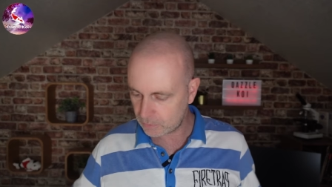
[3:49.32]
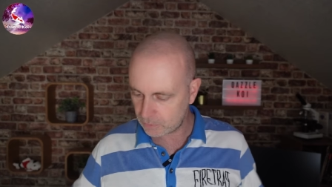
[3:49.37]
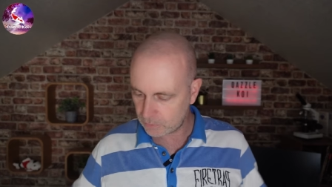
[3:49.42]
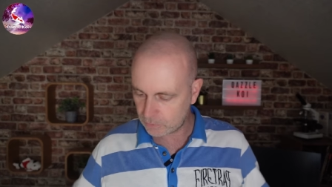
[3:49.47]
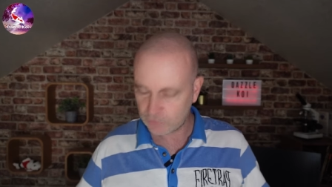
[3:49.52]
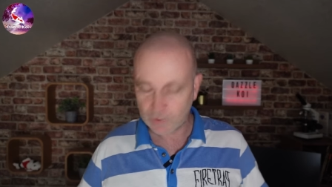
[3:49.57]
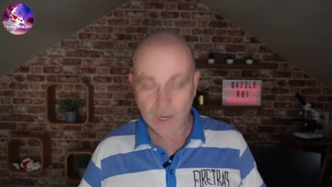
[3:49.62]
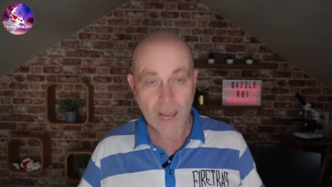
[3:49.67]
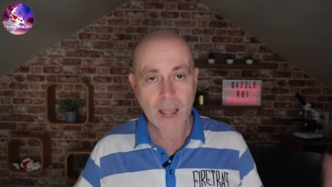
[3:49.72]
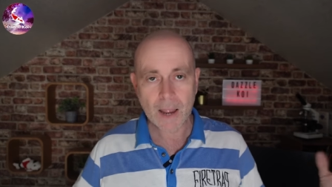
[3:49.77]

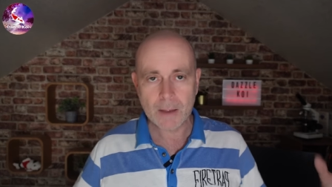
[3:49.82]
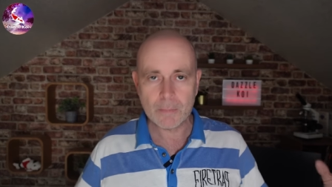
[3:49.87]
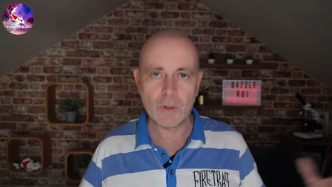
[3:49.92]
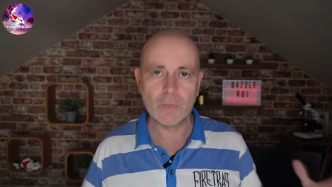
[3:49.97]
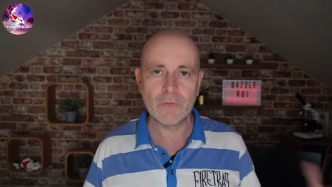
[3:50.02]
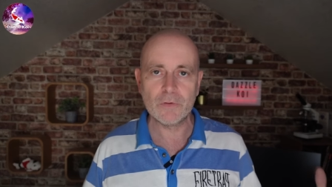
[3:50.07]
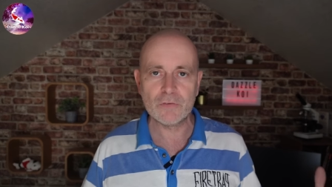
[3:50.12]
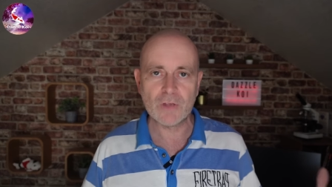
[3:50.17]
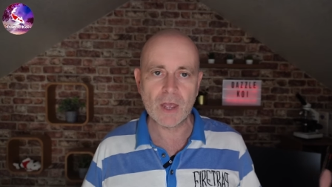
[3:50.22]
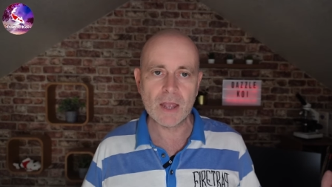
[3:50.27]
slime
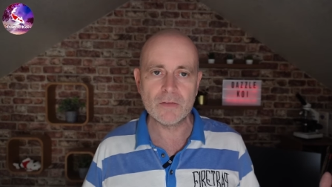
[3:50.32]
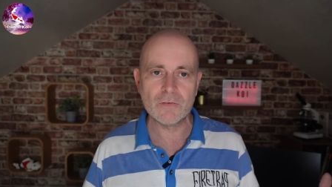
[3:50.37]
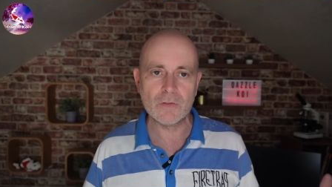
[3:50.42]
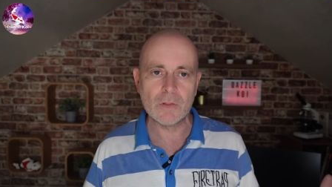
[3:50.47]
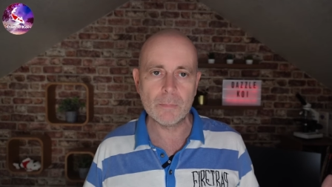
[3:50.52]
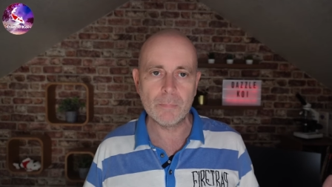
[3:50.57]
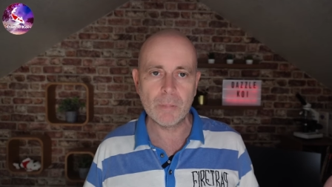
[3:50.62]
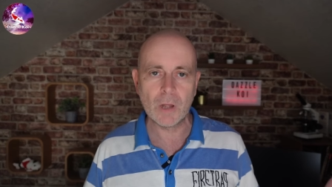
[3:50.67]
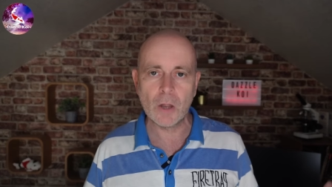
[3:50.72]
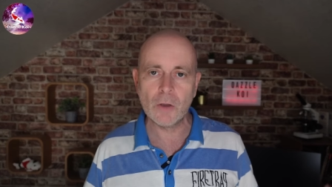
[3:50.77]
on the sides
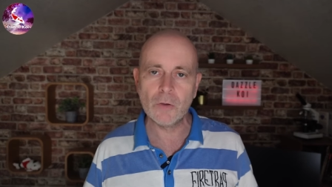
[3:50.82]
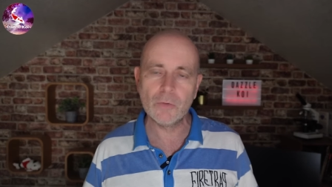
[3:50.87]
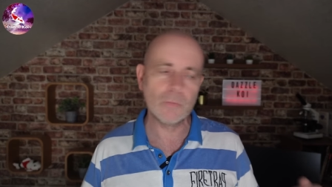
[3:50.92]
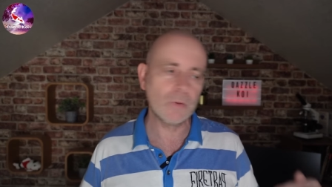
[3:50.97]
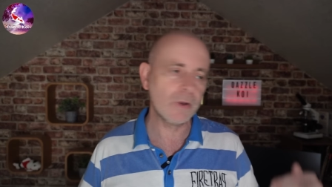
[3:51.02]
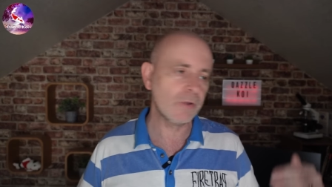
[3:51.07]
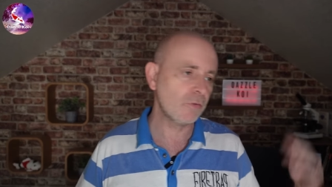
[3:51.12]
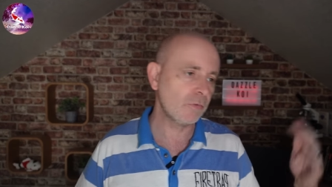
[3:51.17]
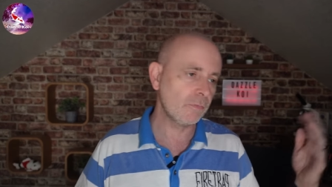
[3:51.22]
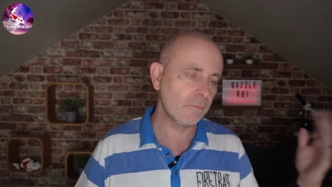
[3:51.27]
of the pond,
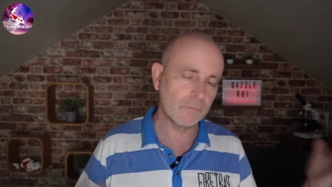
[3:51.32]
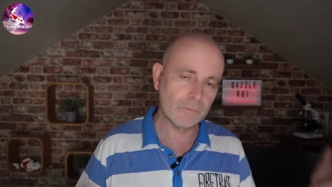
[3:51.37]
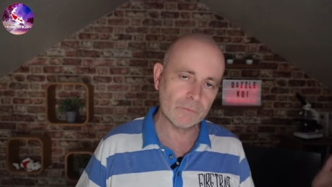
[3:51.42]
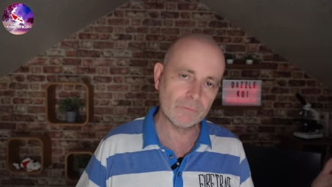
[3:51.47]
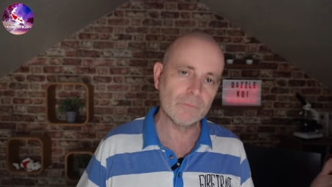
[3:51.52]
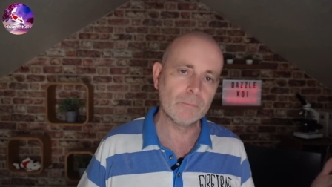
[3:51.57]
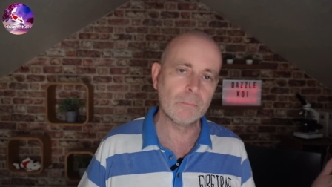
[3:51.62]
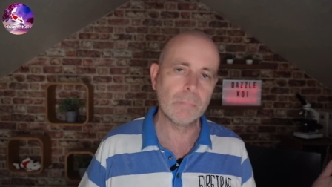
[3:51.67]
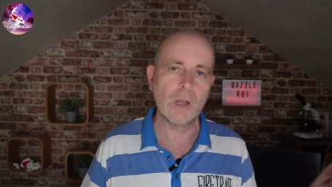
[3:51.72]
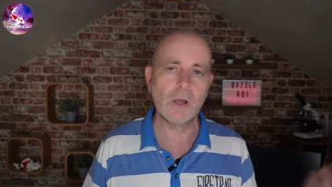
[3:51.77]
which
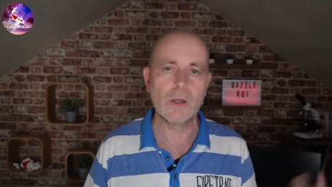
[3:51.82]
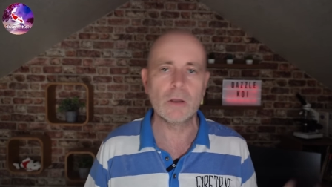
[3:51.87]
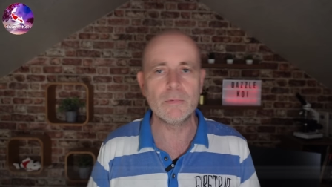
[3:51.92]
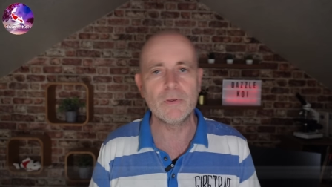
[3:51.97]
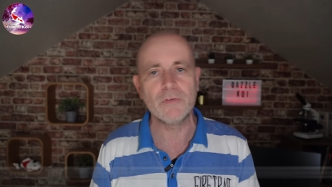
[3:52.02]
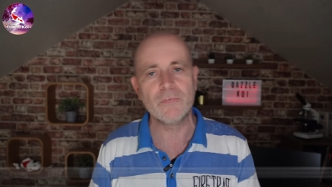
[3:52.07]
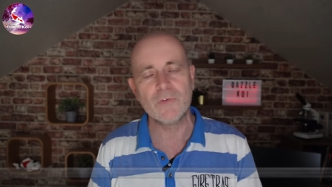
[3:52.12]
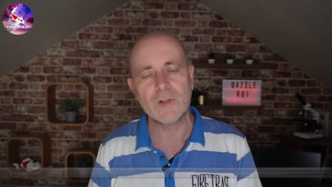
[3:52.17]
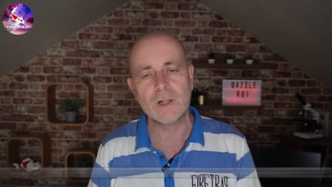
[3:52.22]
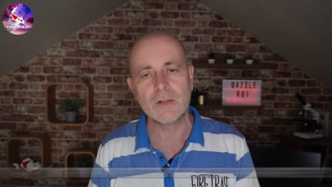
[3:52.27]
block
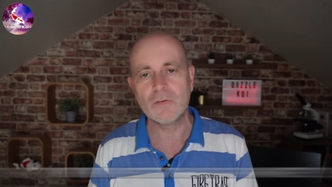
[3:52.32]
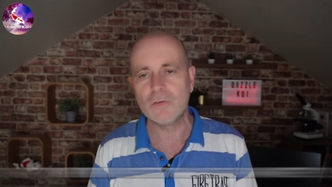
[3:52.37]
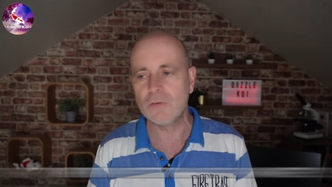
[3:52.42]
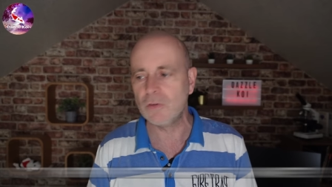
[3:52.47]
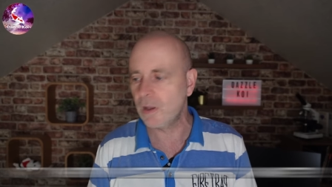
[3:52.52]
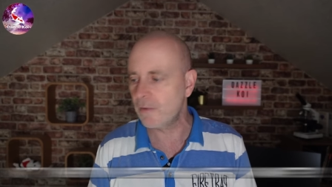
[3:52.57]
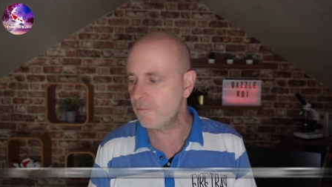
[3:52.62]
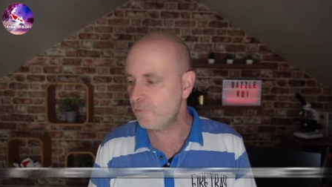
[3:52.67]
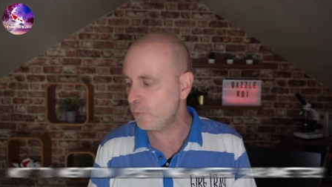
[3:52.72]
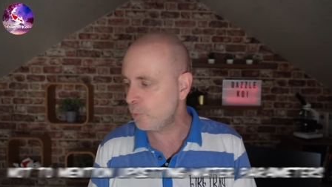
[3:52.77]
up your filters
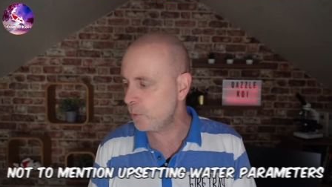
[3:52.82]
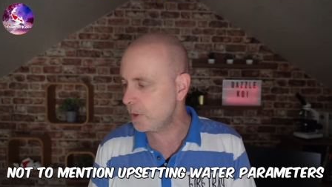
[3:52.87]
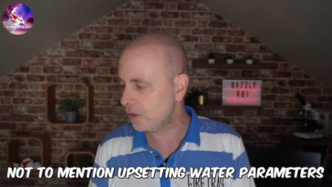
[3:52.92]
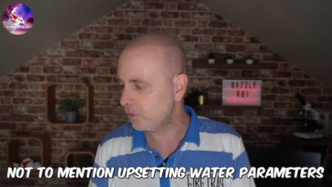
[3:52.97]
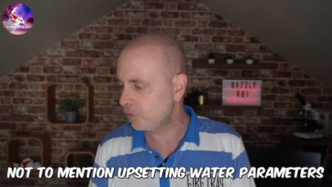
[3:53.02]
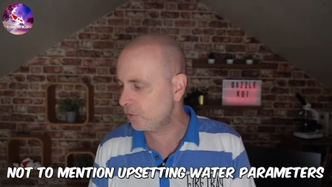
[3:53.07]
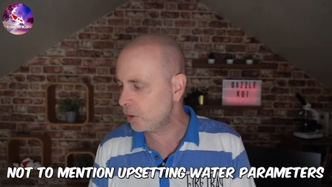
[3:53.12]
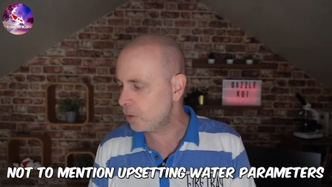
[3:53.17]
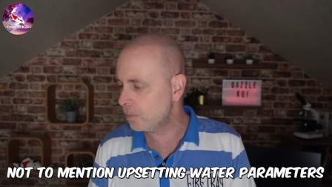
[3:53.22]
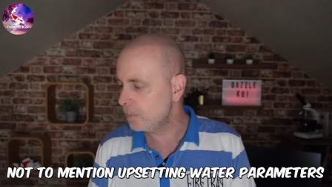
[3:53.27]
again for
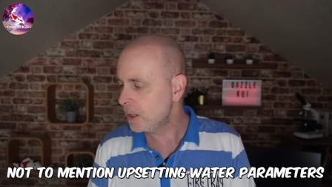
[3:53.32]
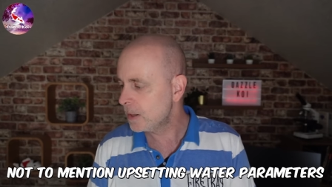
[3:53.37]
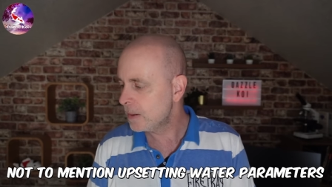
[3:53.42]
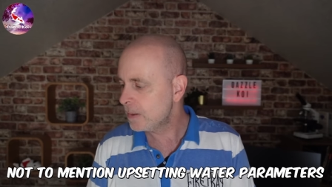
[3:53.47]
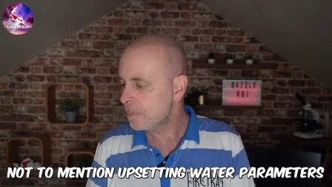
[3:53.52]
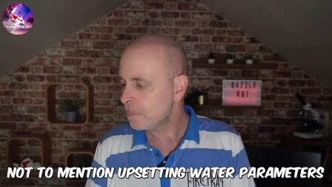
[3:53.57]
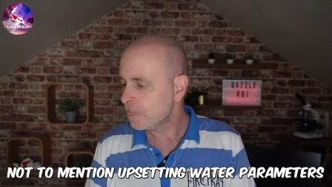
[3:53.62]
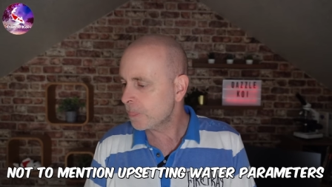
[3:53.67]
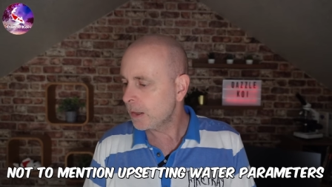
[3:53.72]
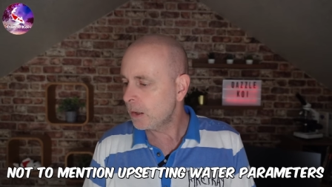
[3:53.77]
weeks to
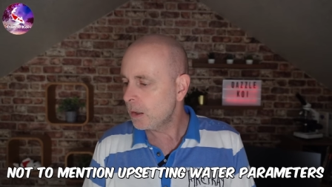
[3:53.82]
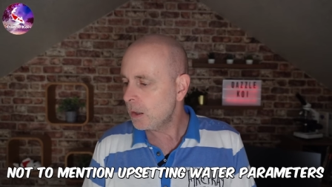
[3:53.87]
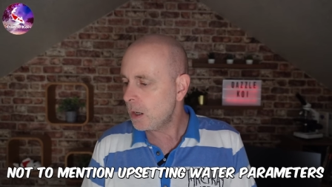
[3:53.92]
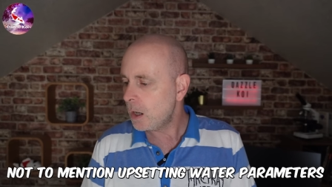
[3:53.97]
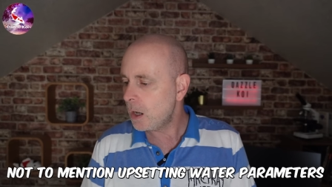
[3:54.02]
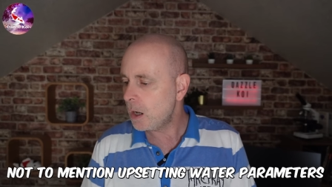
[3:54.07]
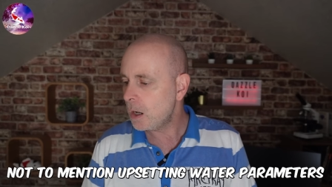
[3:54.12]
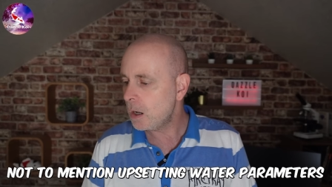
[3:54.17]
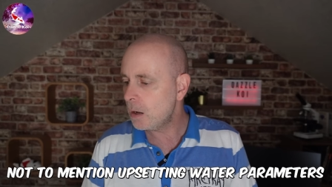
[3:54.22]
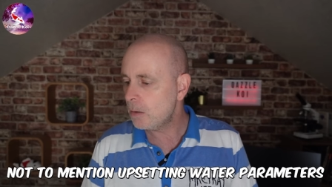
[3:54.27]

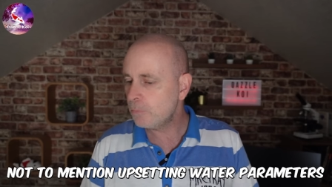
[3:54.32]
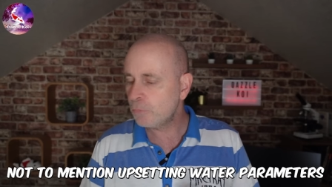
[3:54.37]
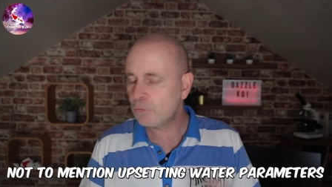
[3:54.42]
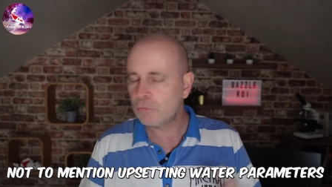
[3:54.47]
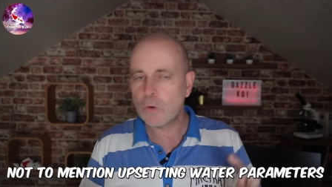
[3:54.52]
come.